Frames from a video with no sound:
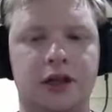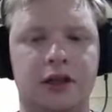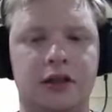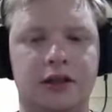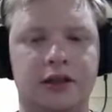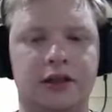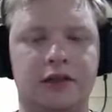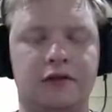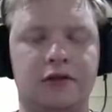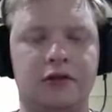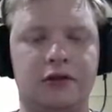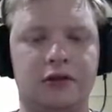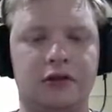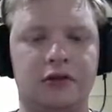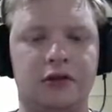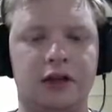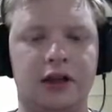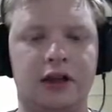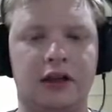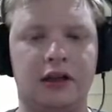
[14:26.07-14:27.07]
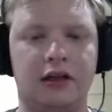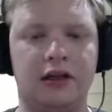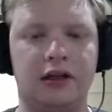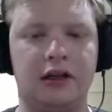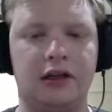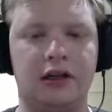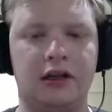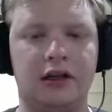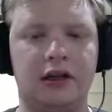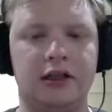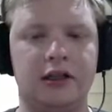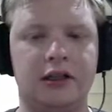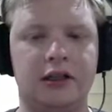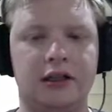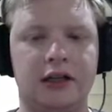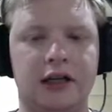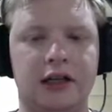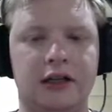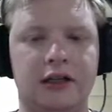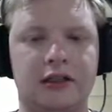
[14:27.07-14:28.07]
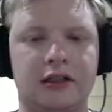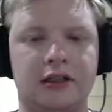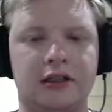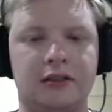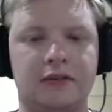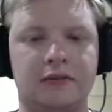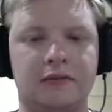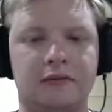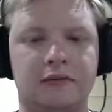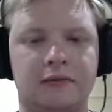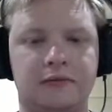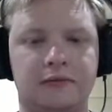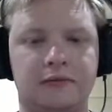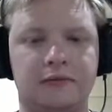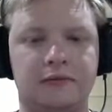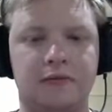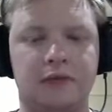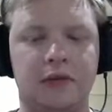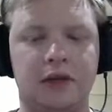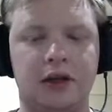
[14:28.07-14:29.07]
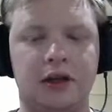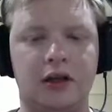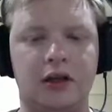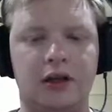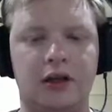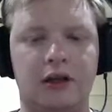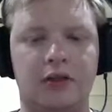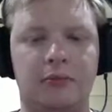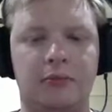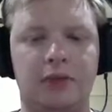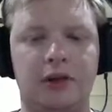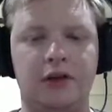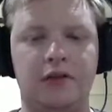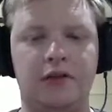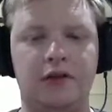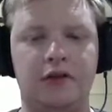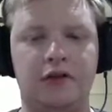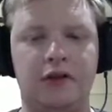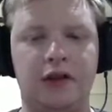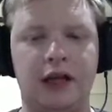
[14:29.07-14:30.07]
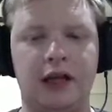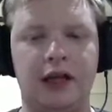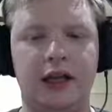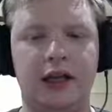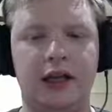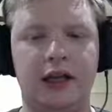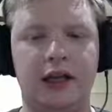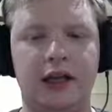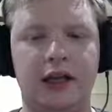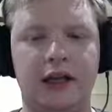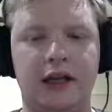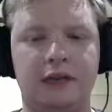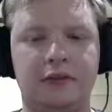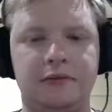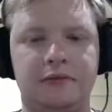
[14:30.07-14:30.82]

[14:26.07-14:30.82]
Different to other Jedi, his attacks. Bit of a flare there.